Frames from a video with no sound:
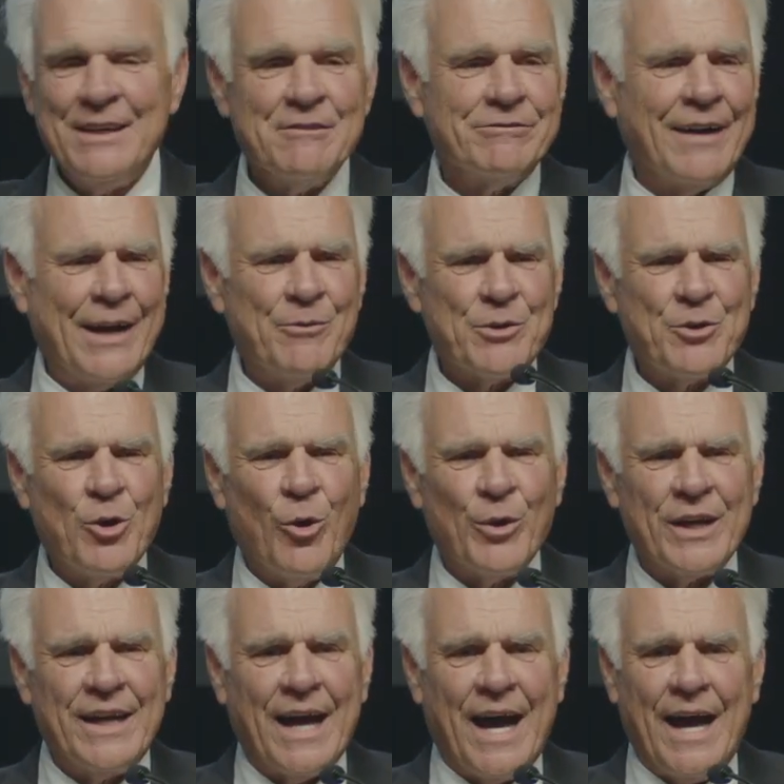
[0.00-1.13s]
Fine with Kogan
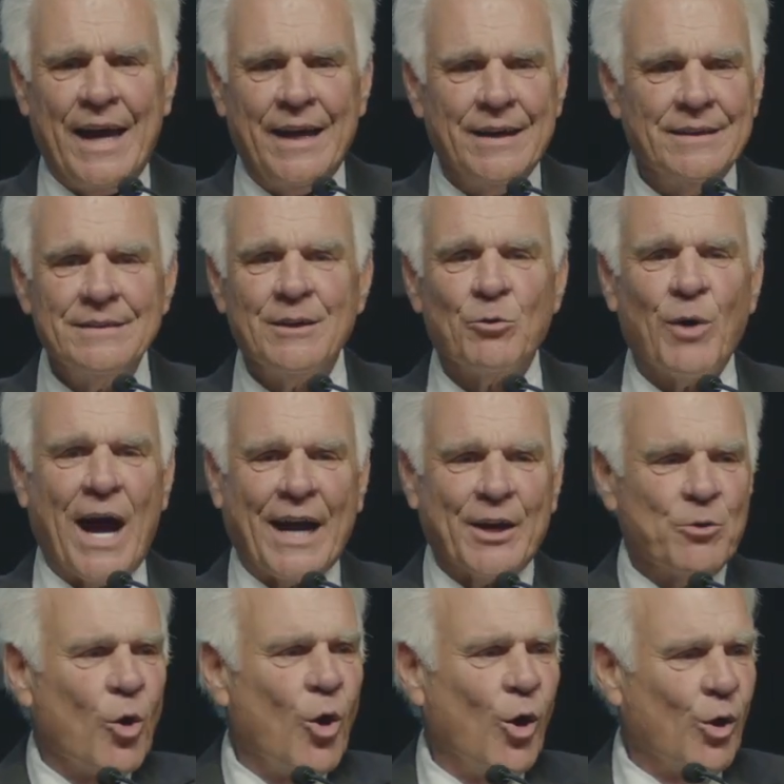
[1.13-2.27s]
and I. Rock and
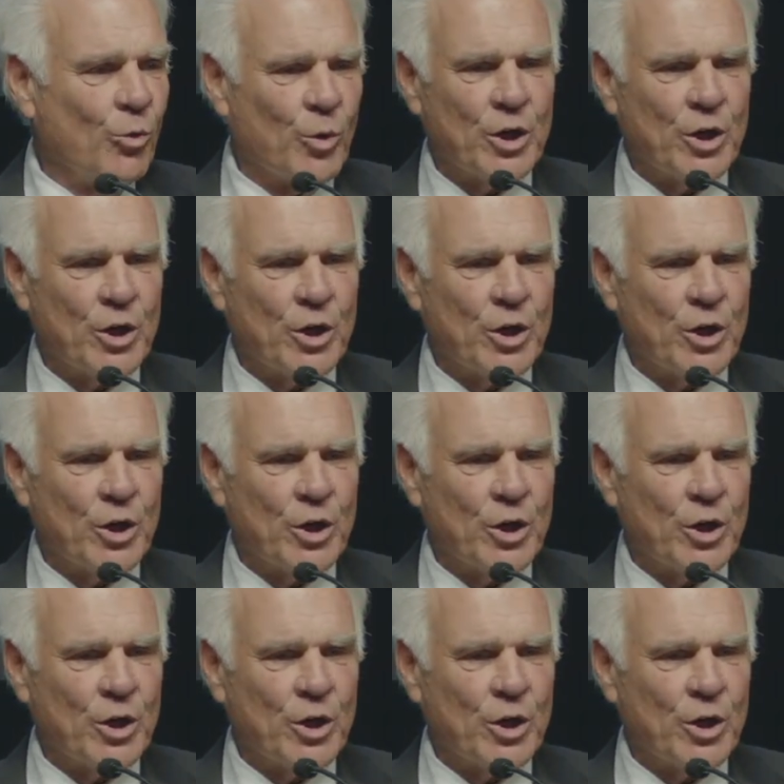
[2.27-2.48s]
roll, we're